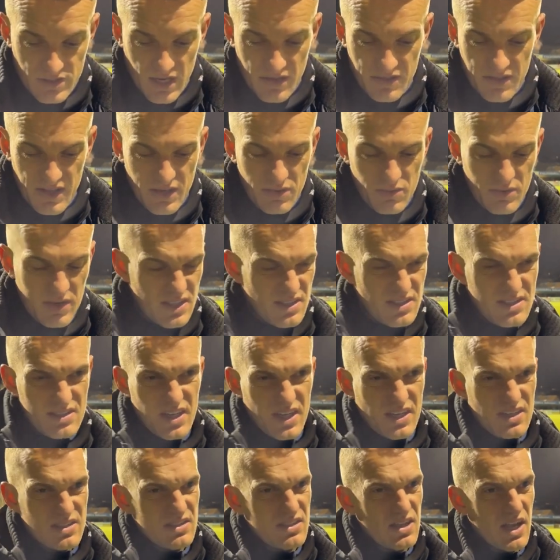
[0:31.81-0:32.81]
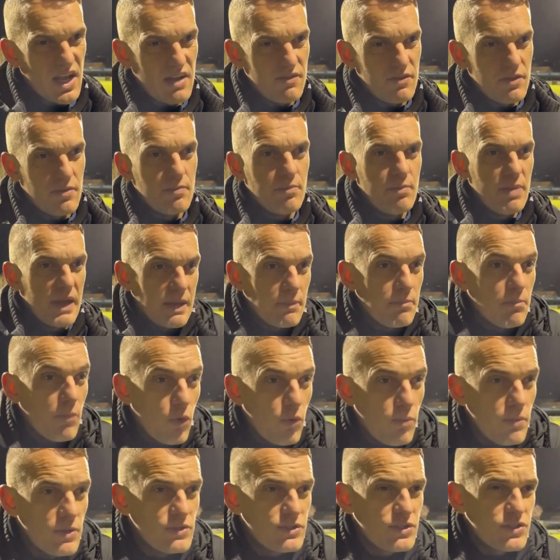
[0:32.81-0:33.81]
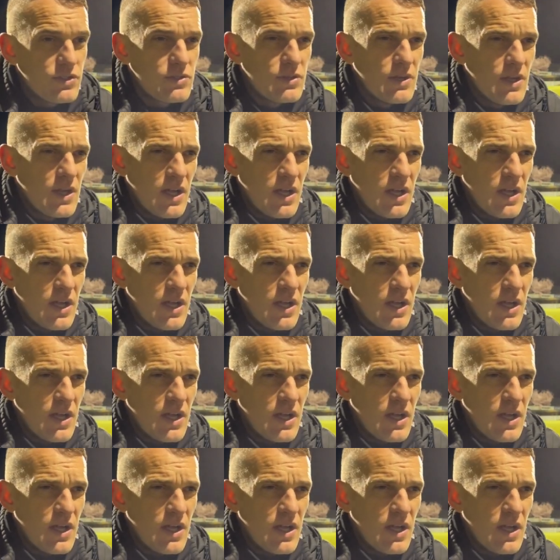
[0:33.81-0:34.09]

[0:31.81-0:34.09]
I think we had 6-7 big moments